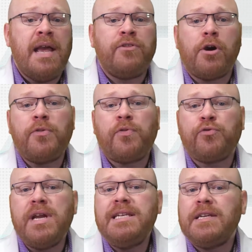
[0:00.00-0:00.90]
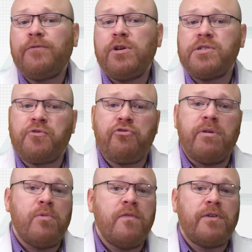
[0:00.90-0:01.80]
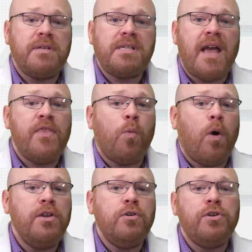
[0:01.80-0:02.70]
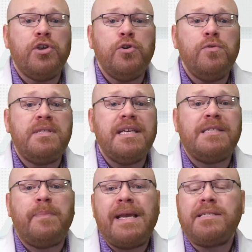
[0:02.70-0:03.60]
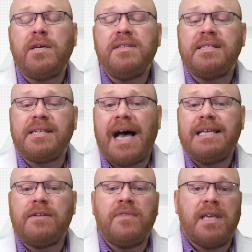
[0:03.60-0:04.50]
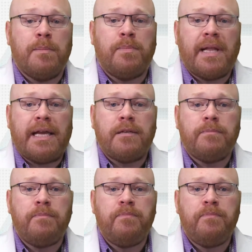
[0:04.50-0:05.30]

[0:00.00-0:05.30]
And there are three different screw removers, and the one you'll use is based on the size of the implant.